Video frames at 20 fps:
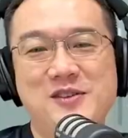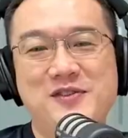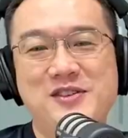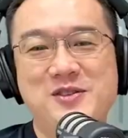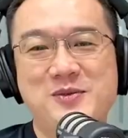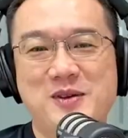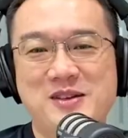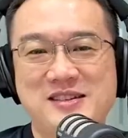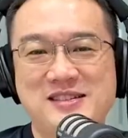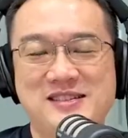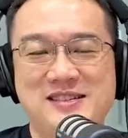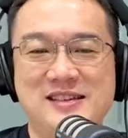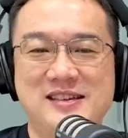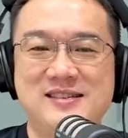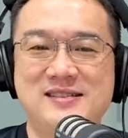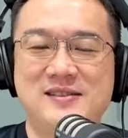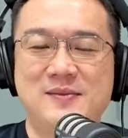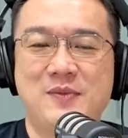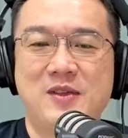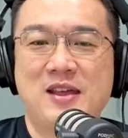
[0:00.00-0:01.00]
of the first questions is
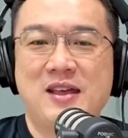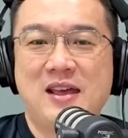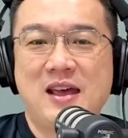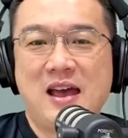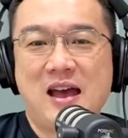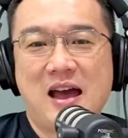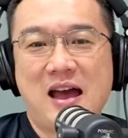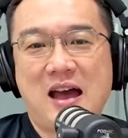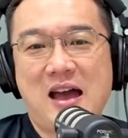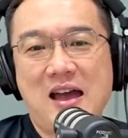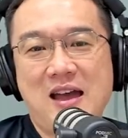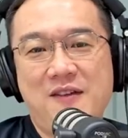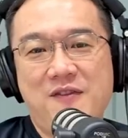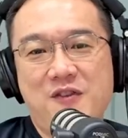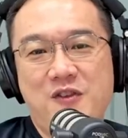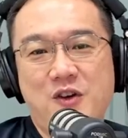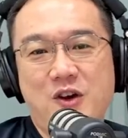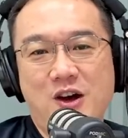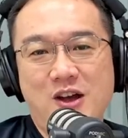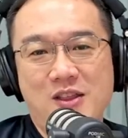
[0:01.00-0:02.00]
this:
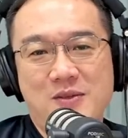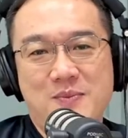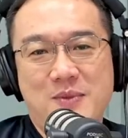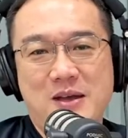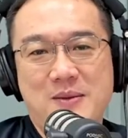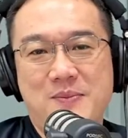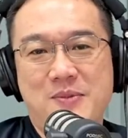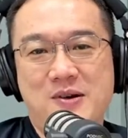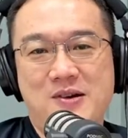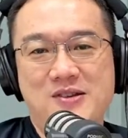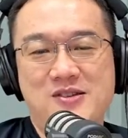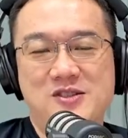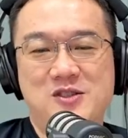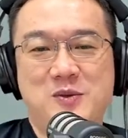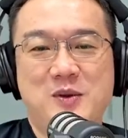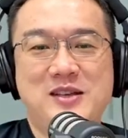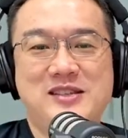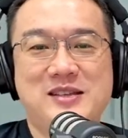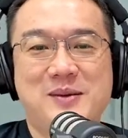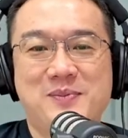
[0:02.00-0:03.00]
I've caught my boss
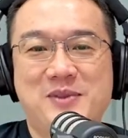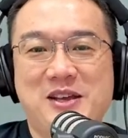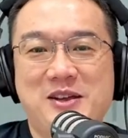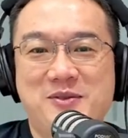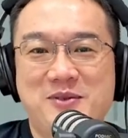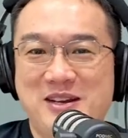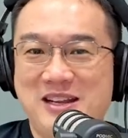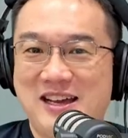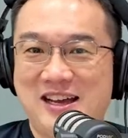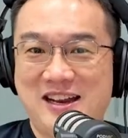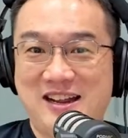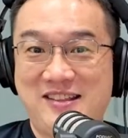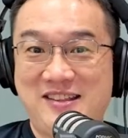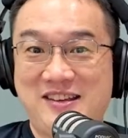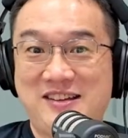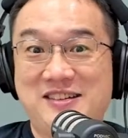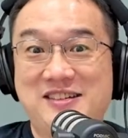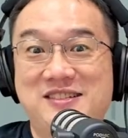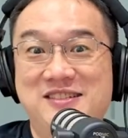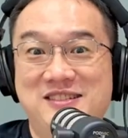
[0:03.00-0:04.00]
doing something really
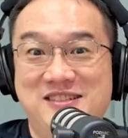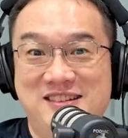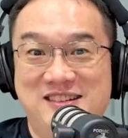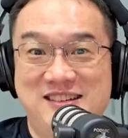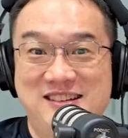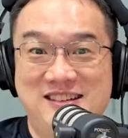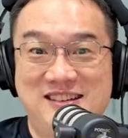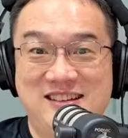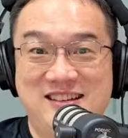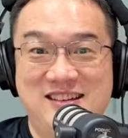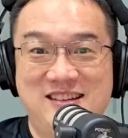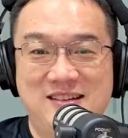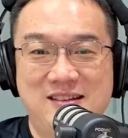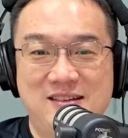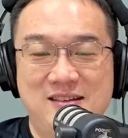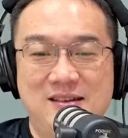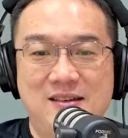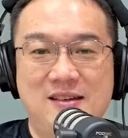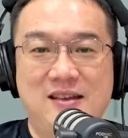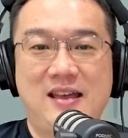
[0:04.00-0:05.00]
unethical,
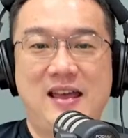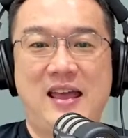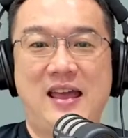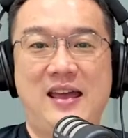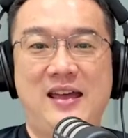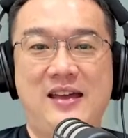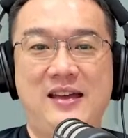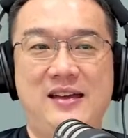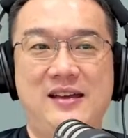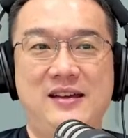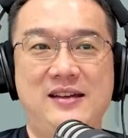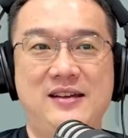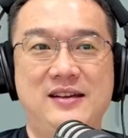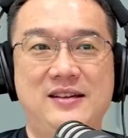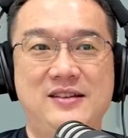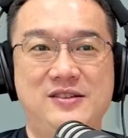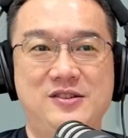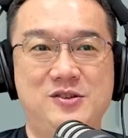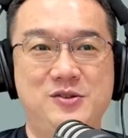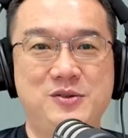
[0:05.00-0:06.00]

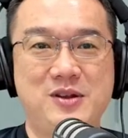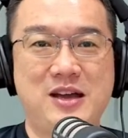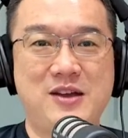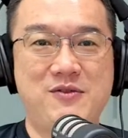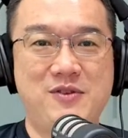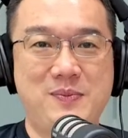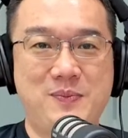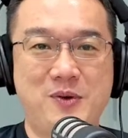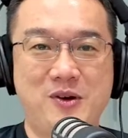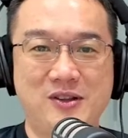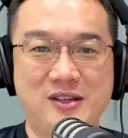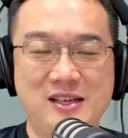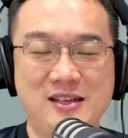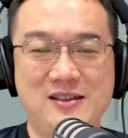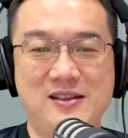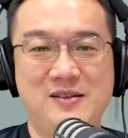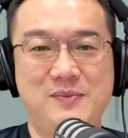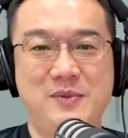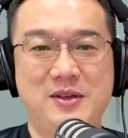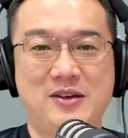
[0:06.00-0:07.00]
and should I report
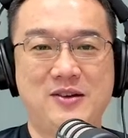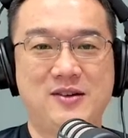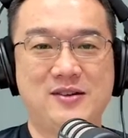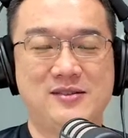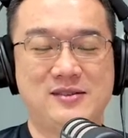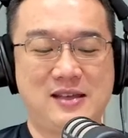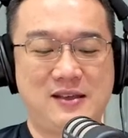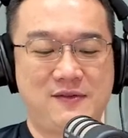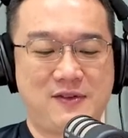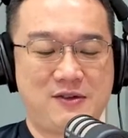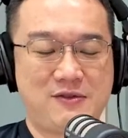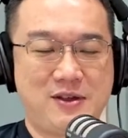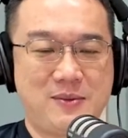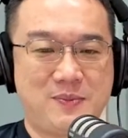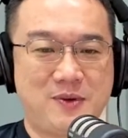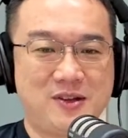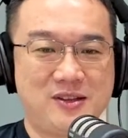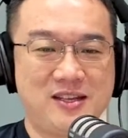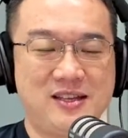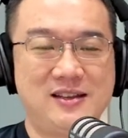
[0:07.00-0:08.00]
it? Because if I
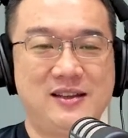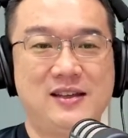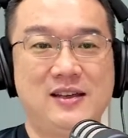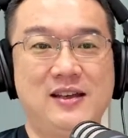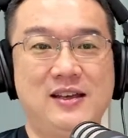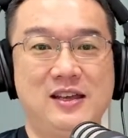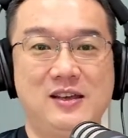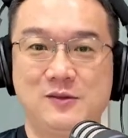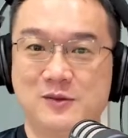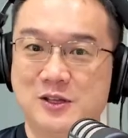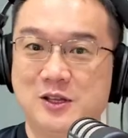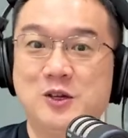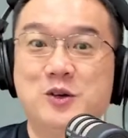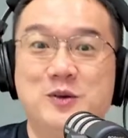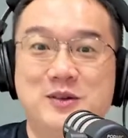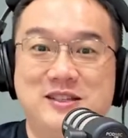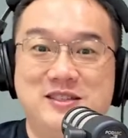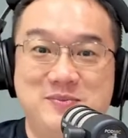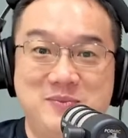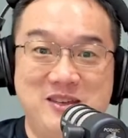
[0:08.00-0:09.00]
report it, he will
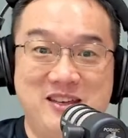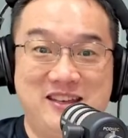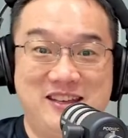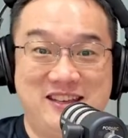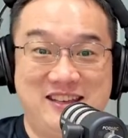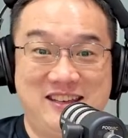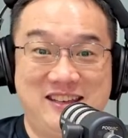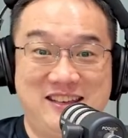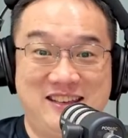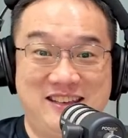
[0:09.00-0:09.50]
know it's me.